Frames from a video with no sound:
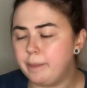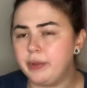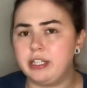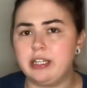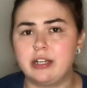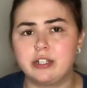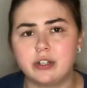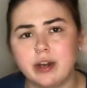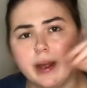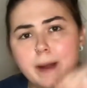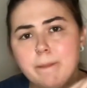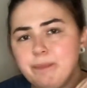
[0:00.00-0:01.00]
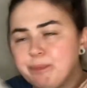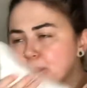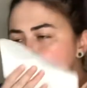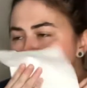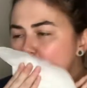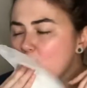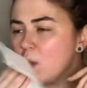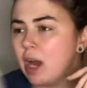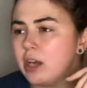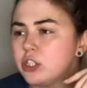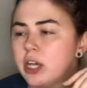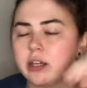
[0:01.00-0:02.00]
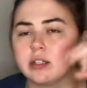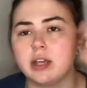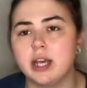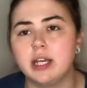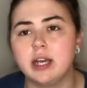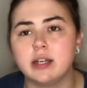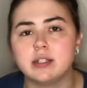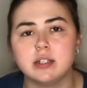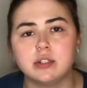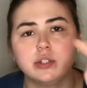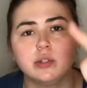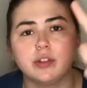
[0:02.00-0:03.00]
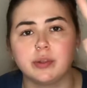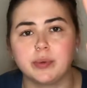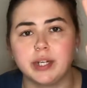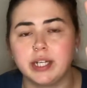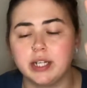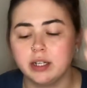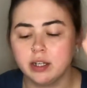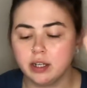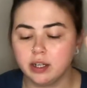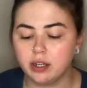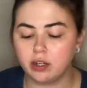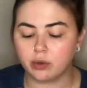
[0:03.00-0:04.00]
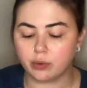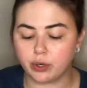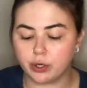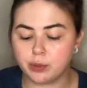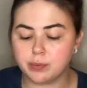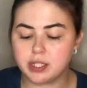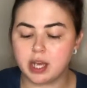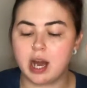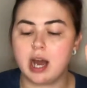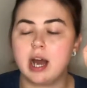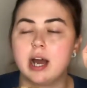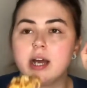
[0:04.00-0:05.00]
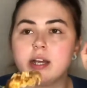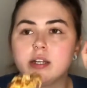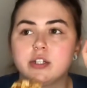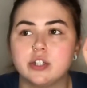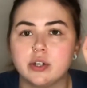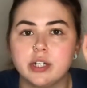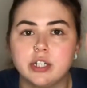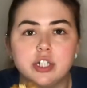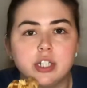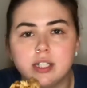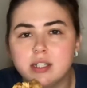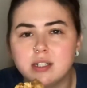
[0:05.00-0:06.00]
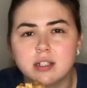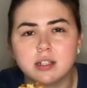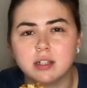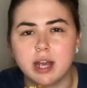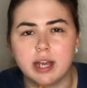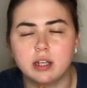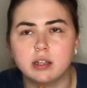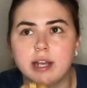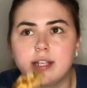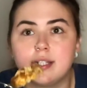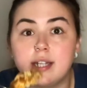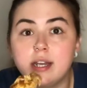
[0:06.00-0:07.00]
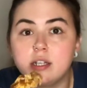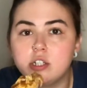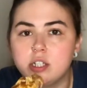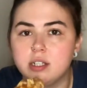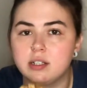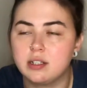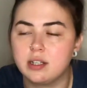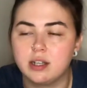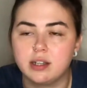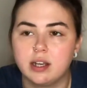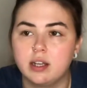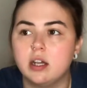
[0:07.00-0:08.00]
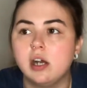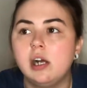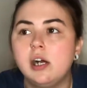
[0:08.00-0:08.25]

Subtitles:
Yesterday, I checked a guest into 3 rooms that had dirty sheets, like stained sheets, and like,